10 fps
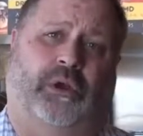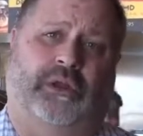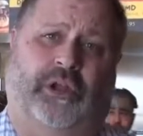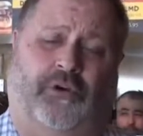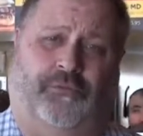
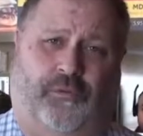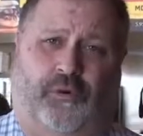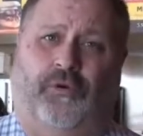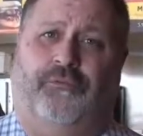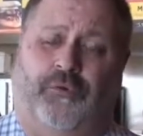you know,
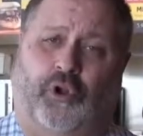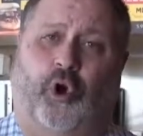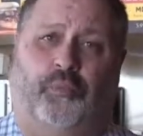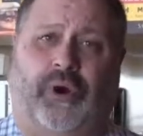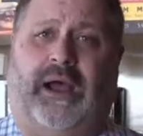for low
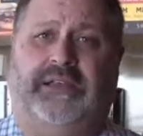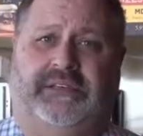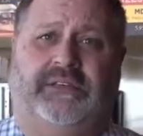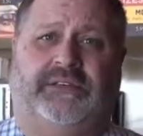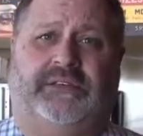
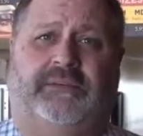prices,